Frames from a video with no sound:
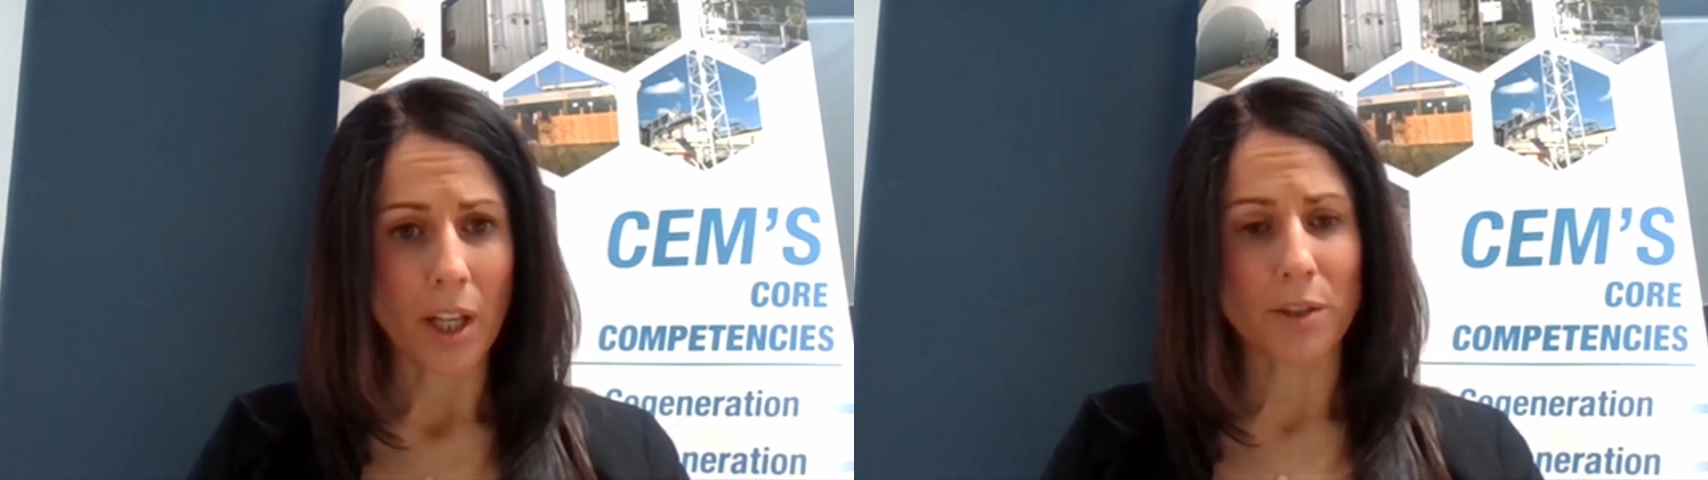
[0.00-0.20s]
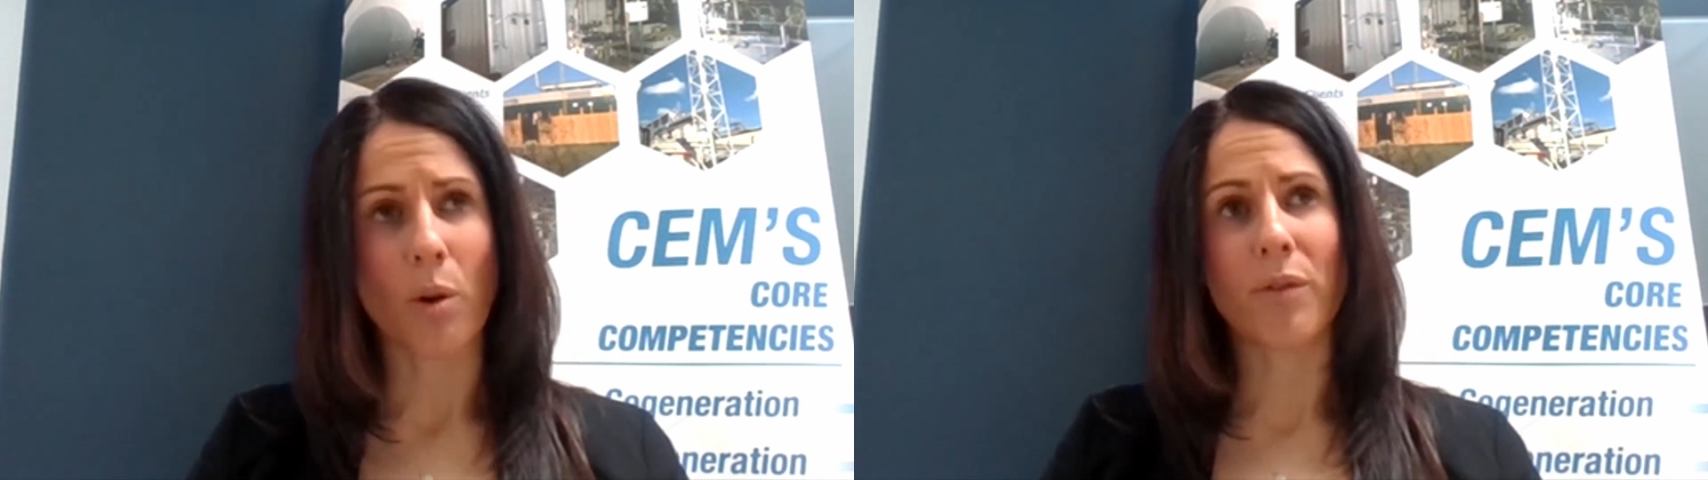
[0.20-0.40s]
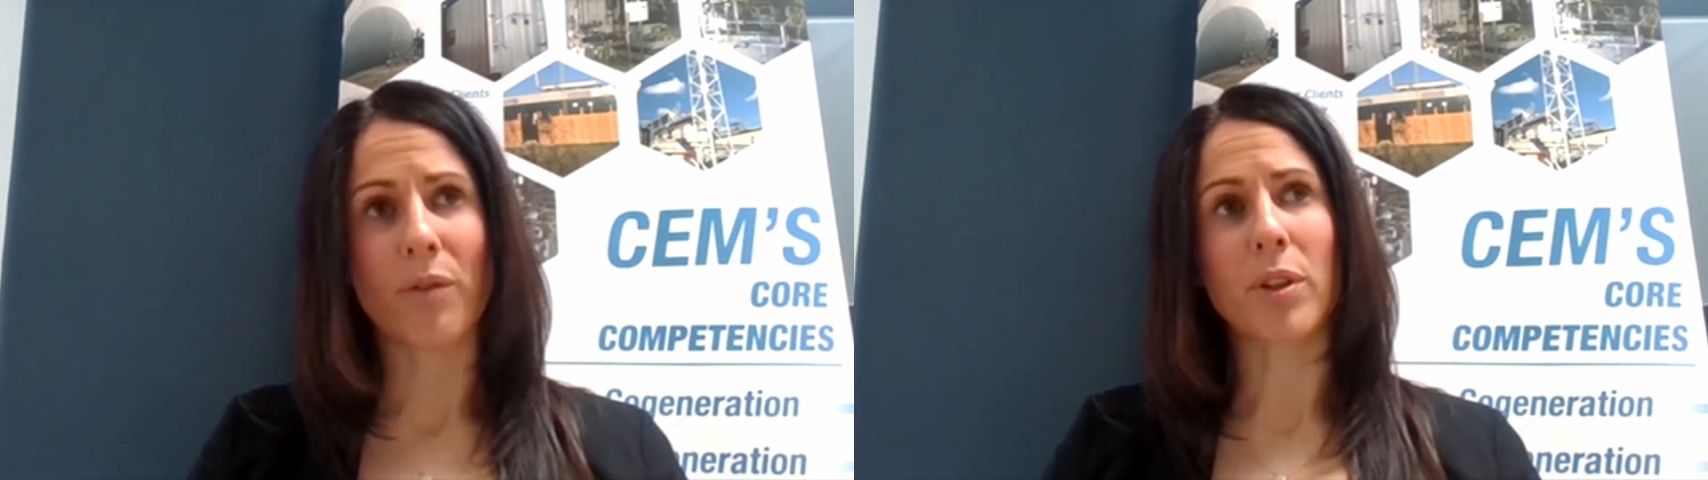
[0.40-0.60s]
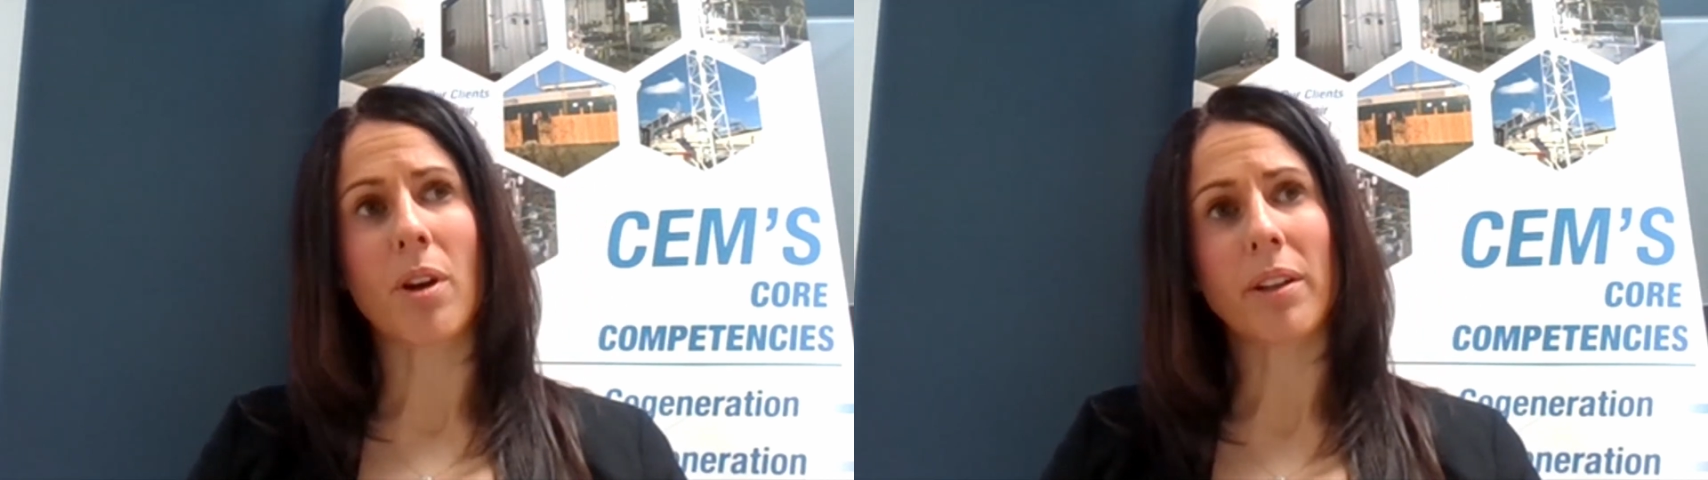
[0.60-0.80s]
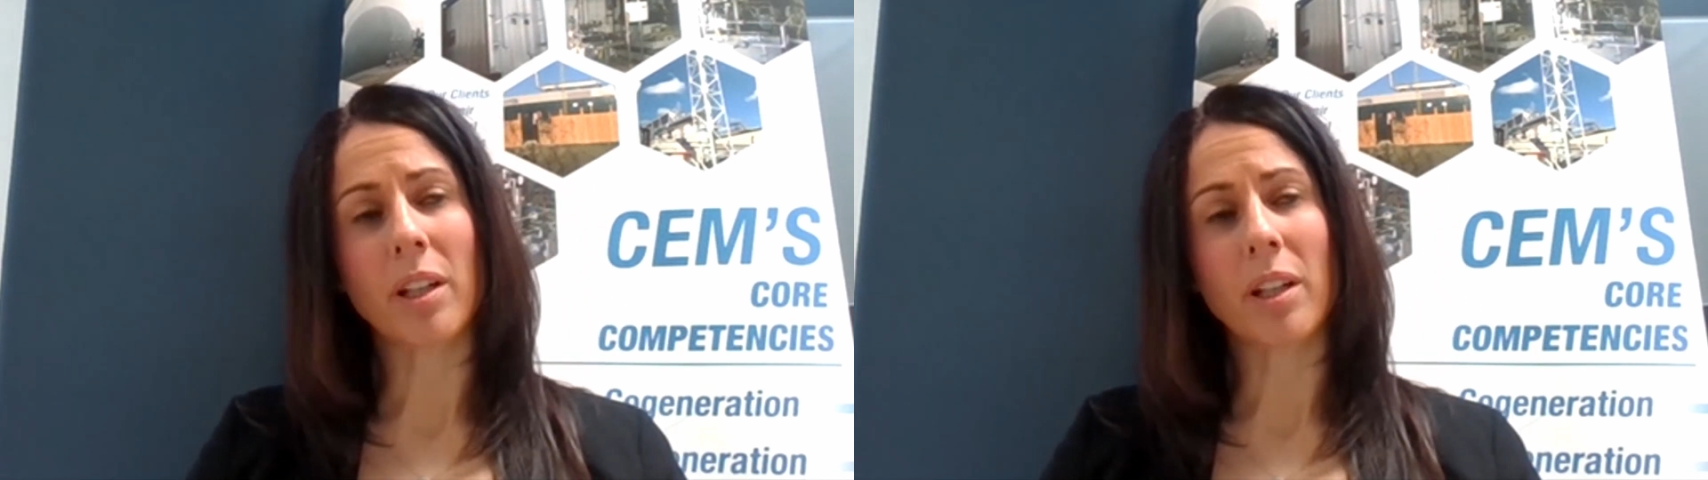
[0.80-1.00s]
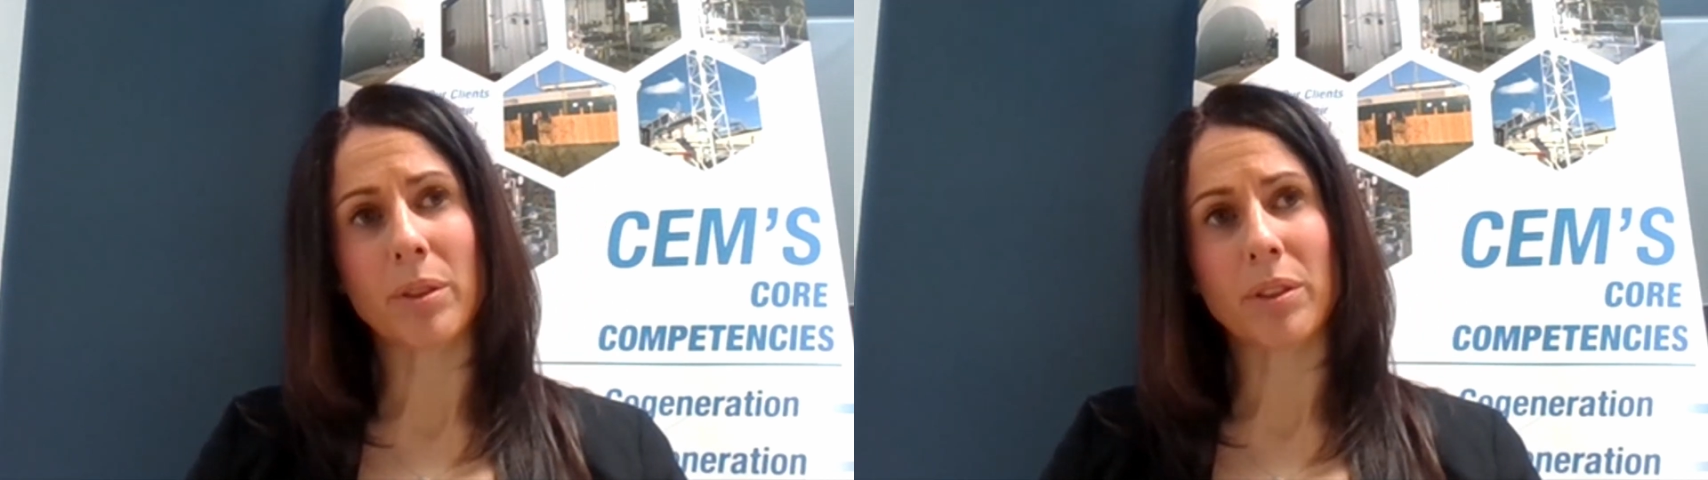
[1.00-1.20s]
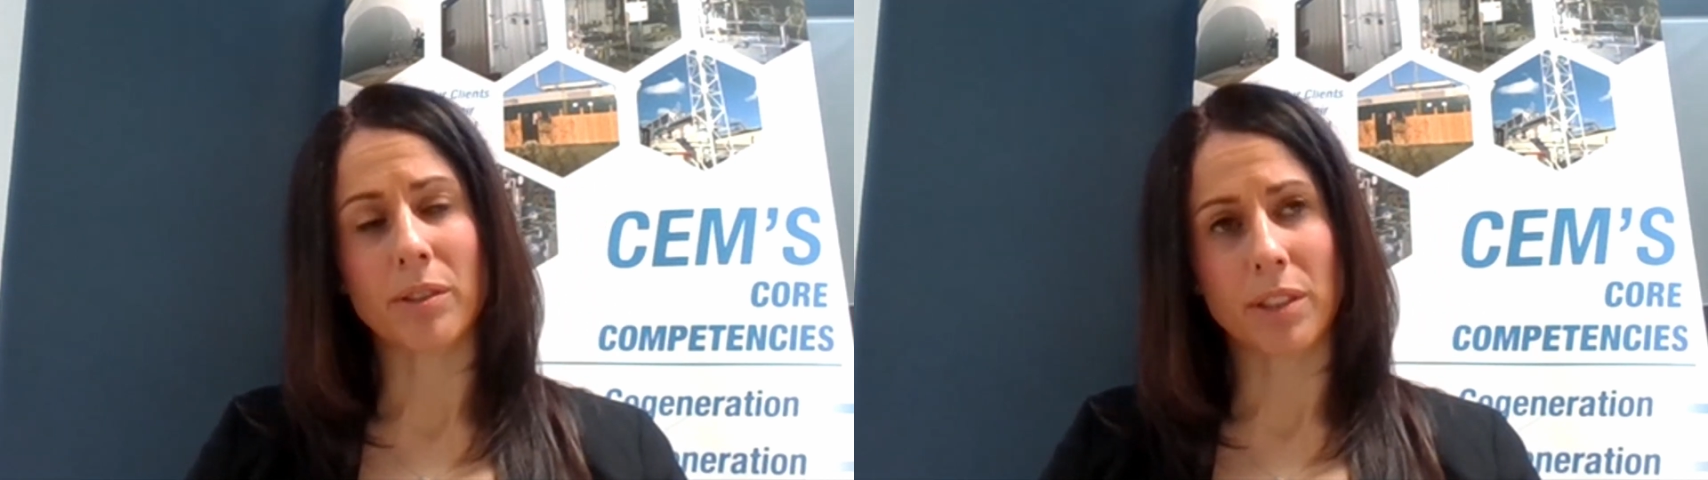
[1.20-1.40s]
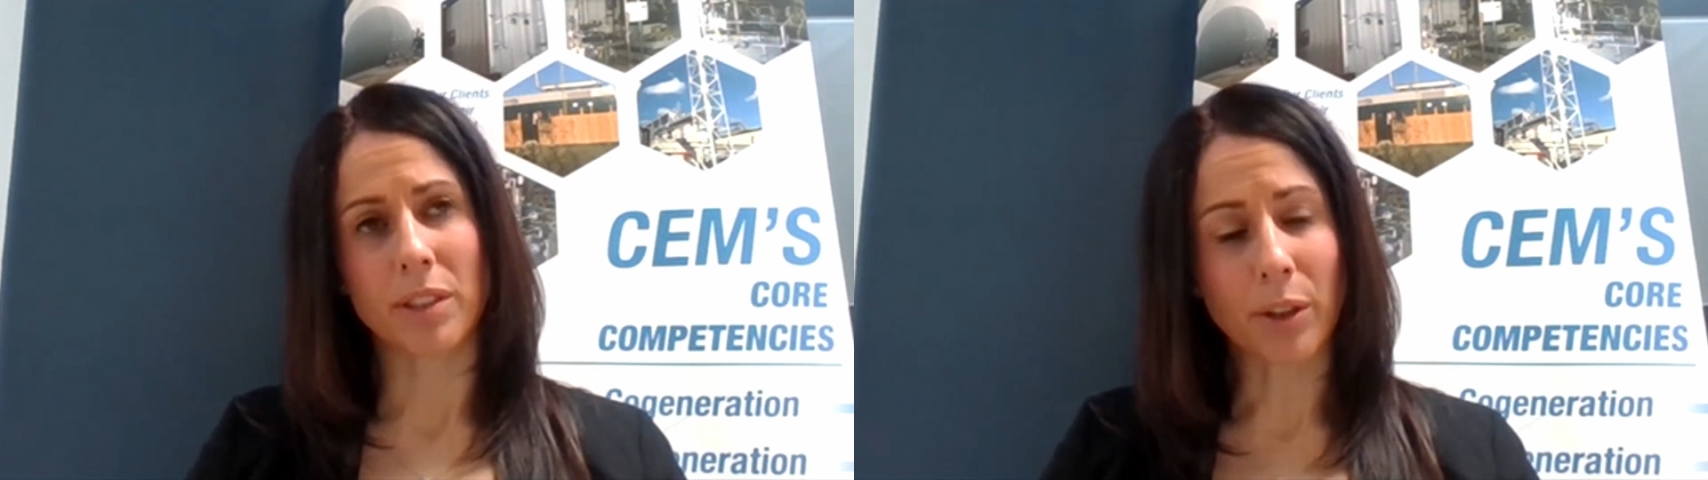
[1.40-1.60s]
So if we're talking about
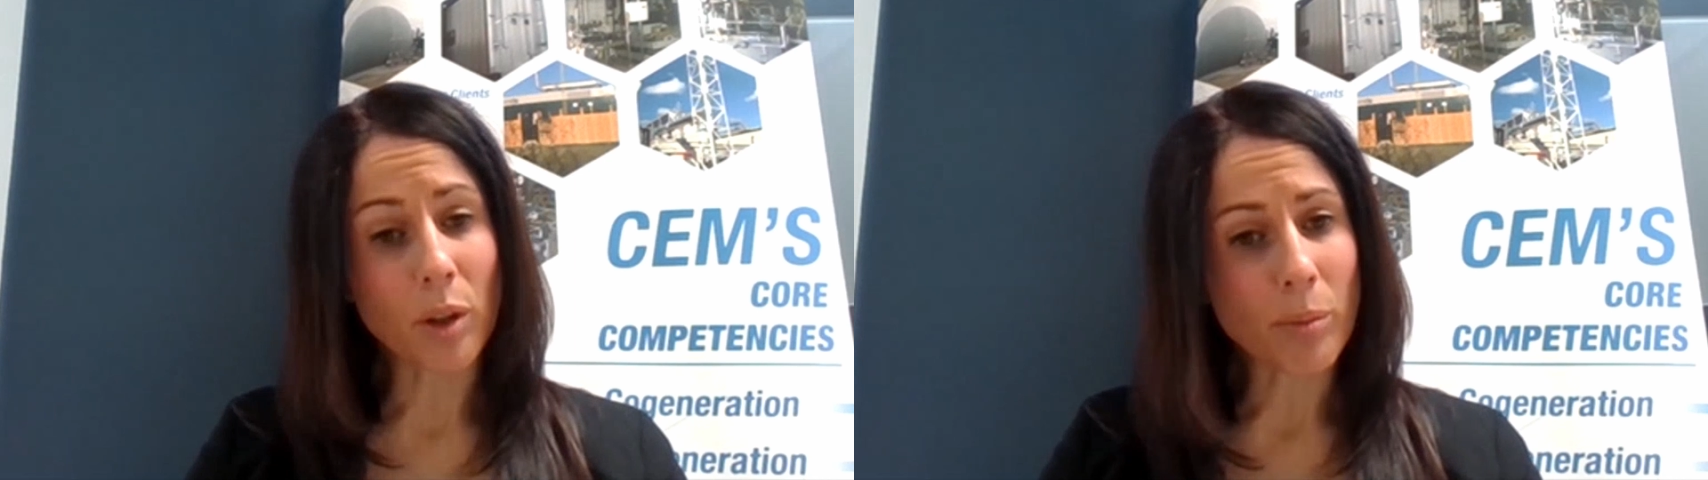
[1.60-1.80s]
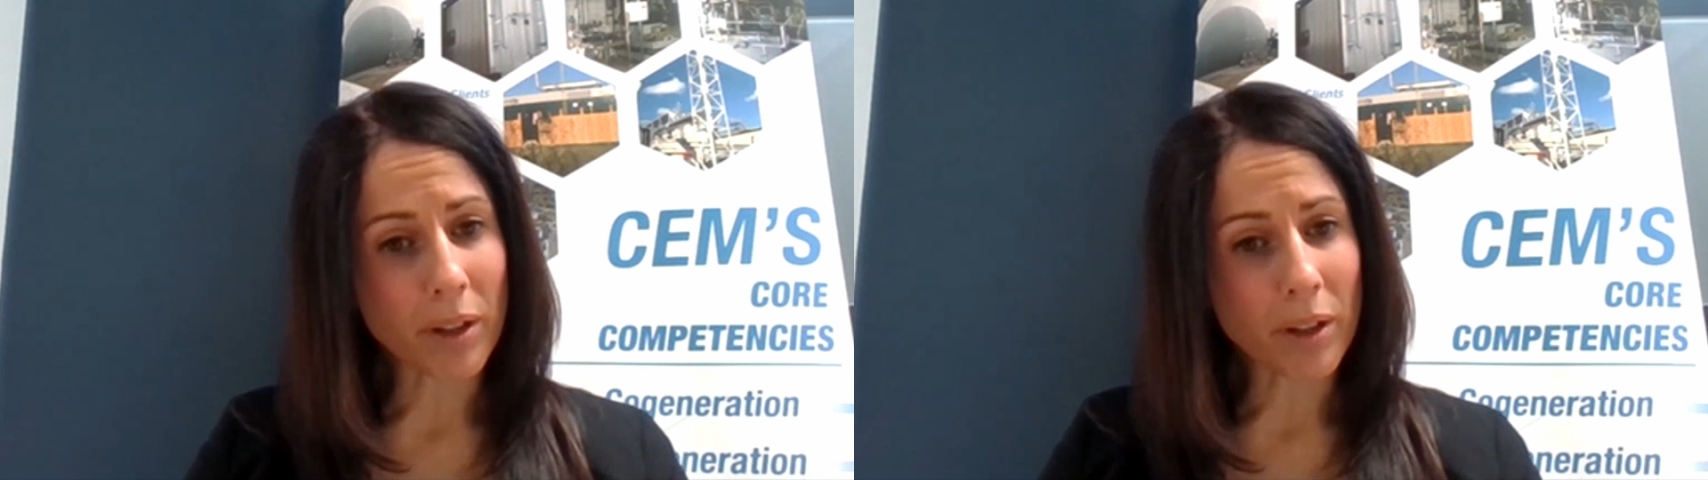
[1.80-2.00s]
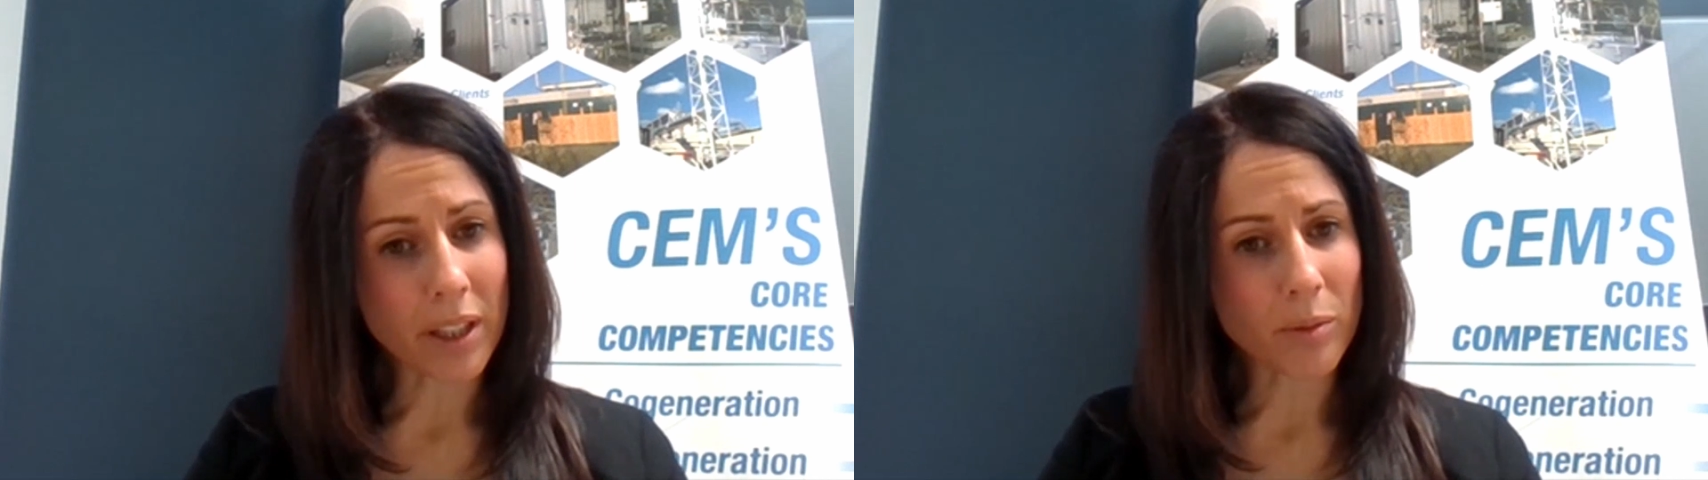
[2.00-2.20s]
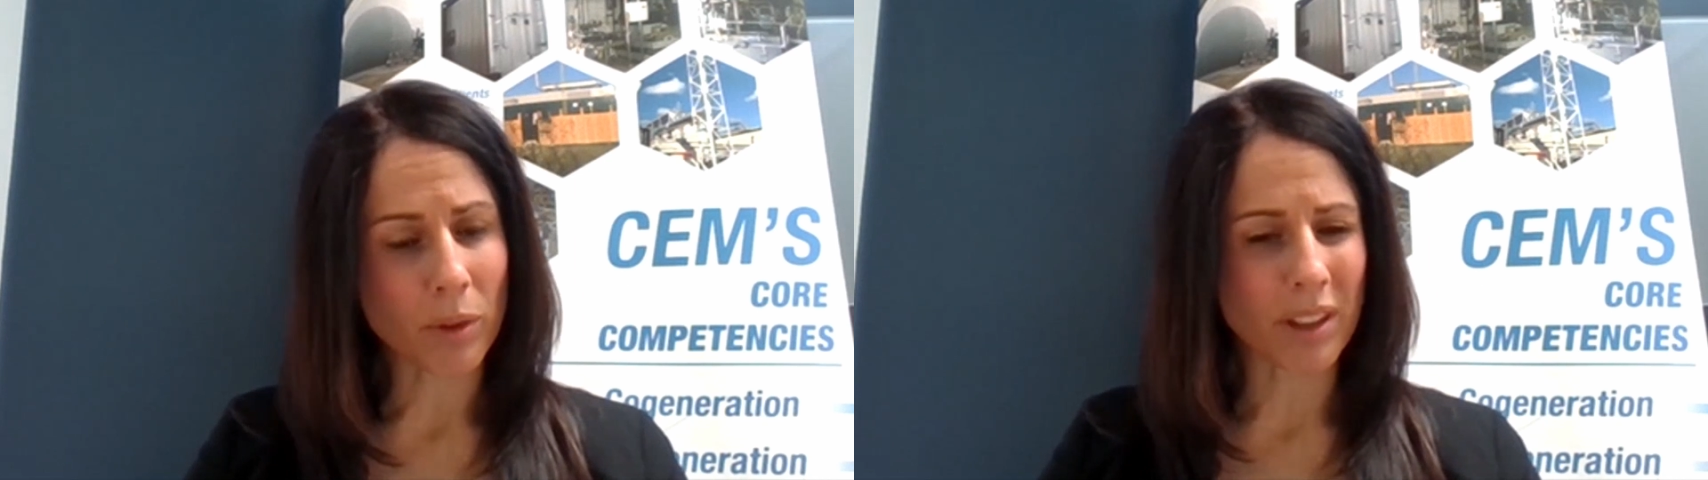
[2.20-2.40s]
the Ontario market,